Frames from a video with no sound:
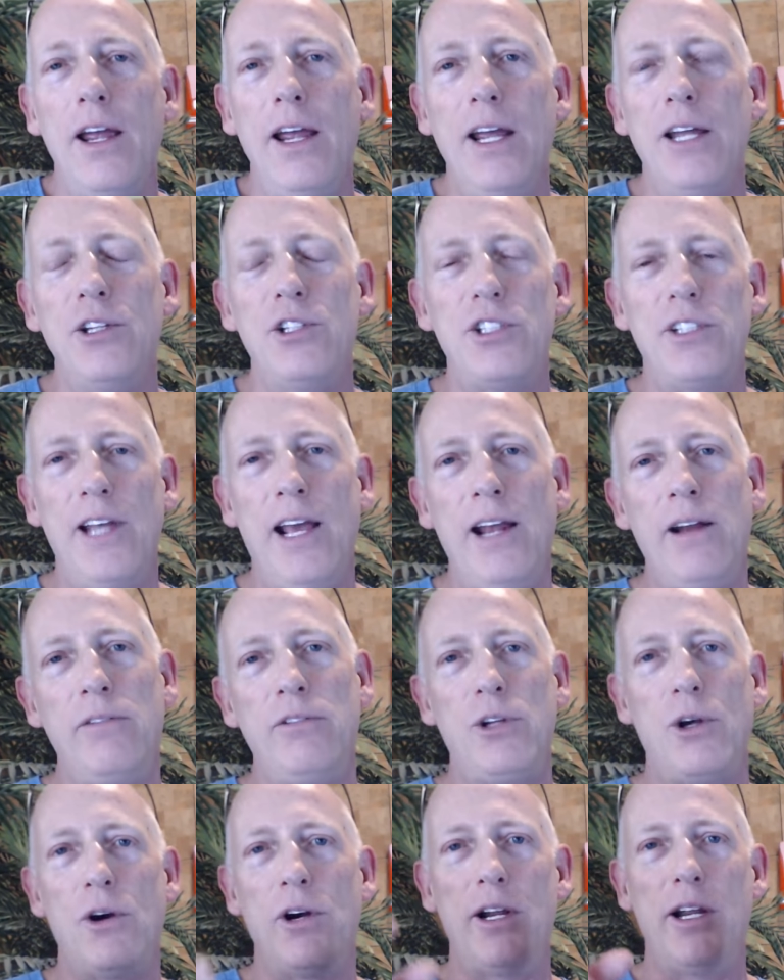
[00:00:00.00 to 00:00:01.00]
instead of
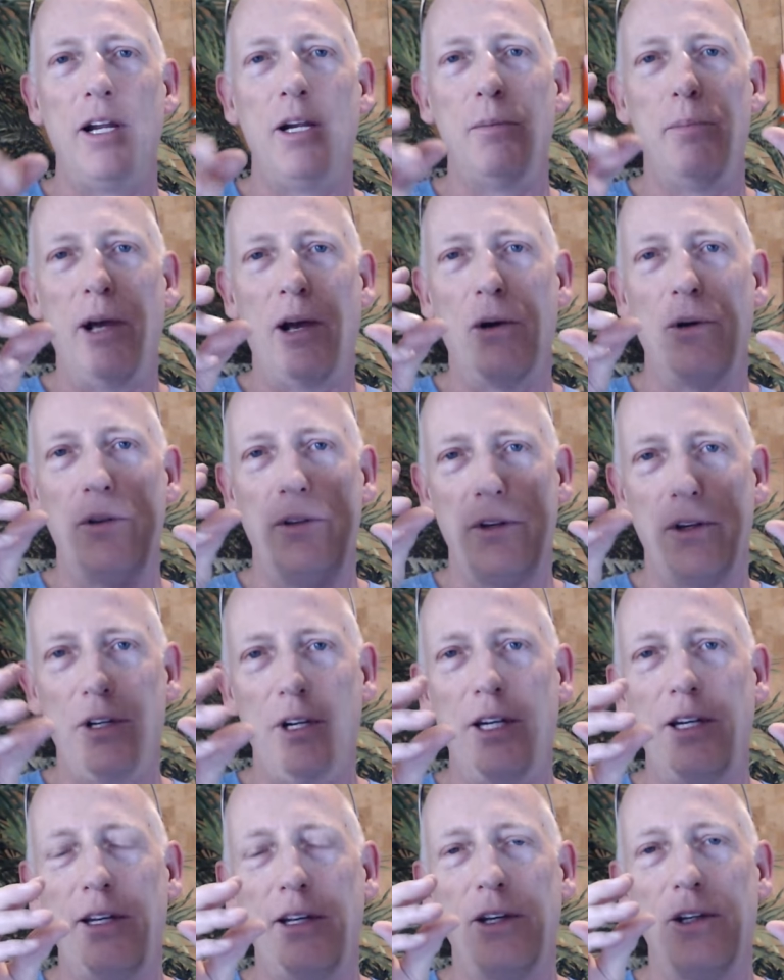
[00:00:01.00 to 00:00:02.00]
talking about the
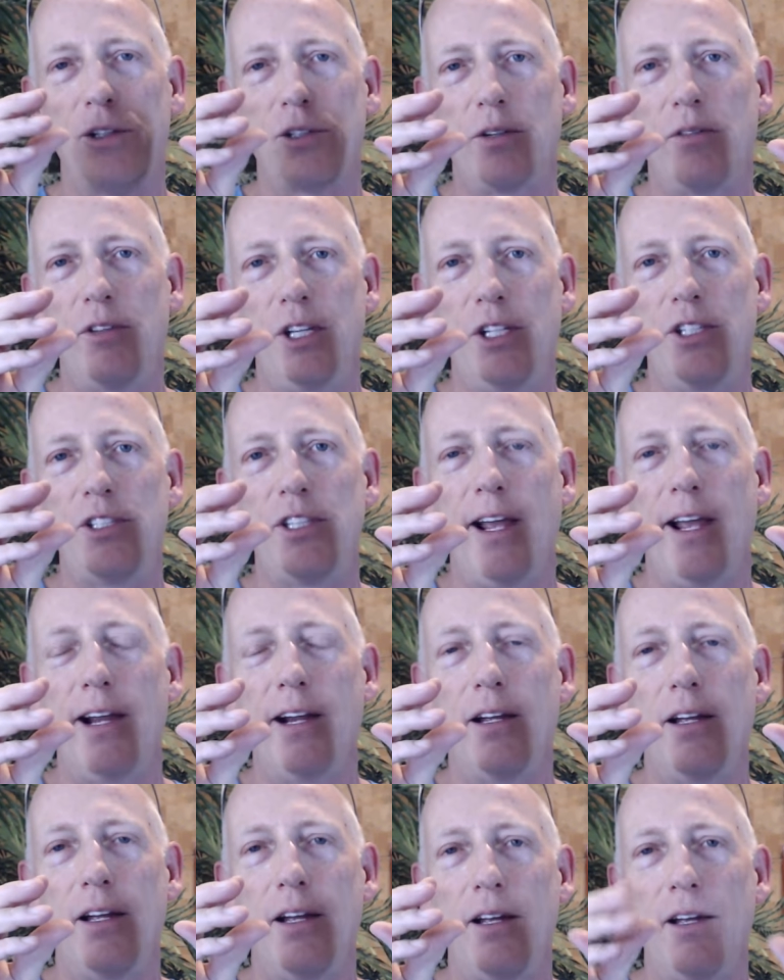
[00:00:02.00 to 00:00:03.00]
details of this
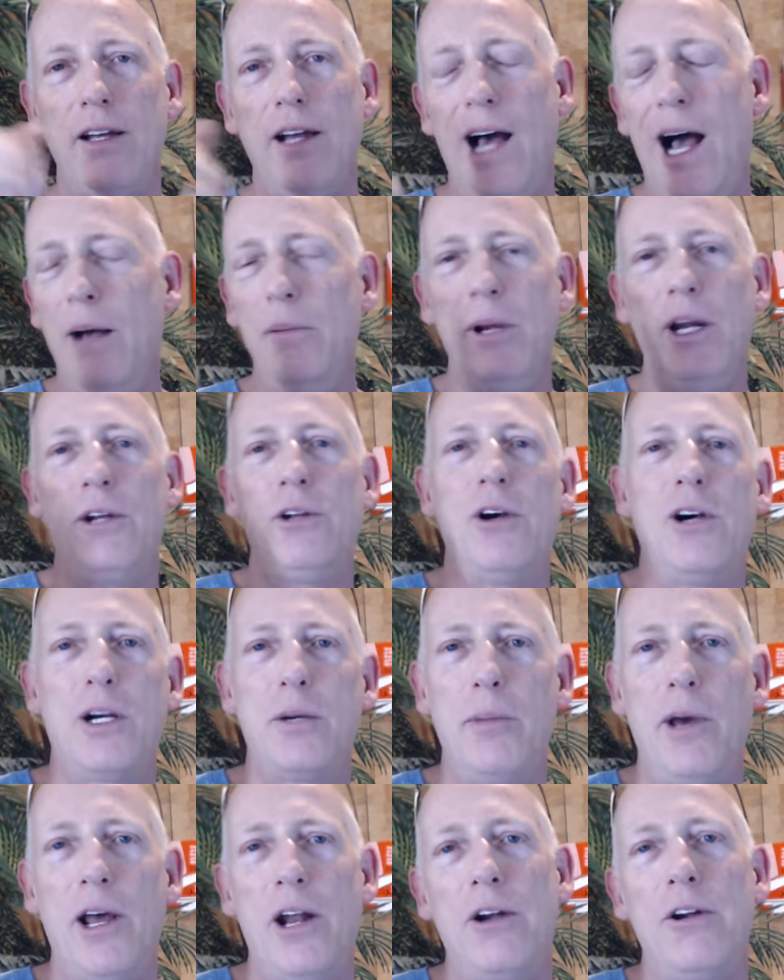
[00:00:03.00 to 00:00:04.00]
thing, I'm going to talk
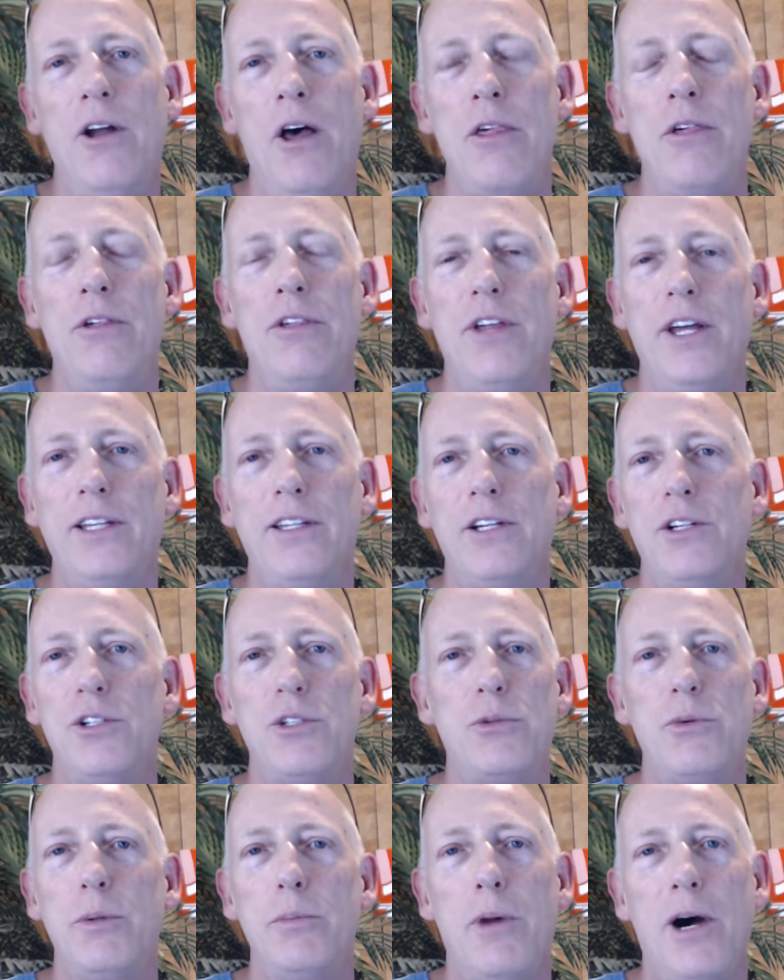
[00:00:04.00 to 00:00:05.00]
about another thing that just
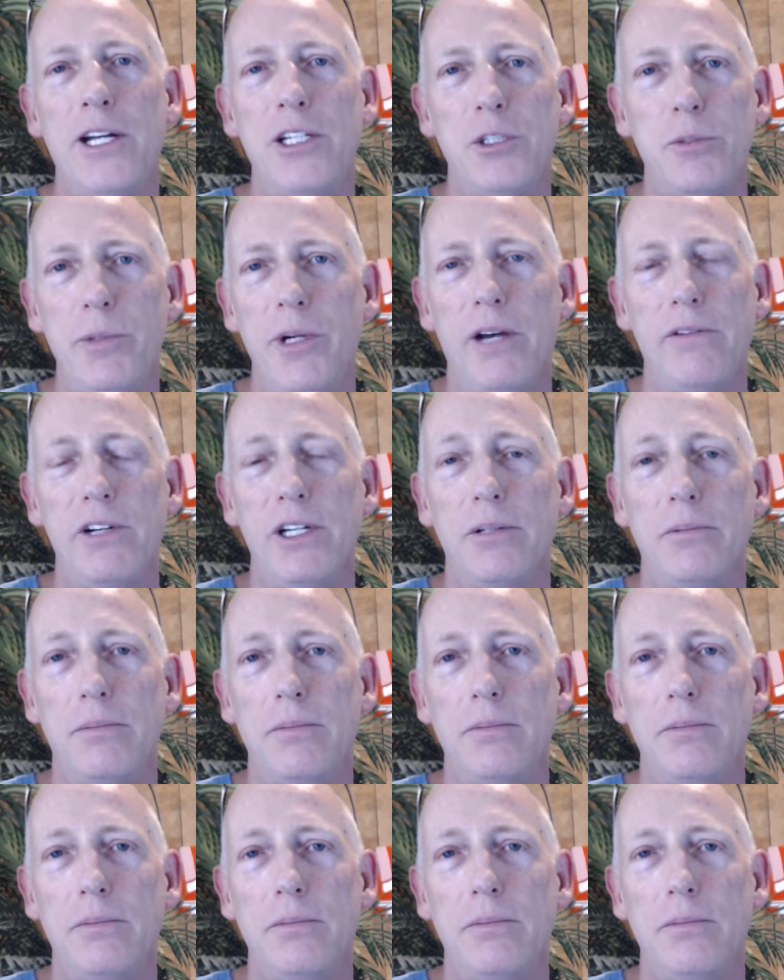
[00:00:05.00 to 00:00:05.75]
reminds me of it.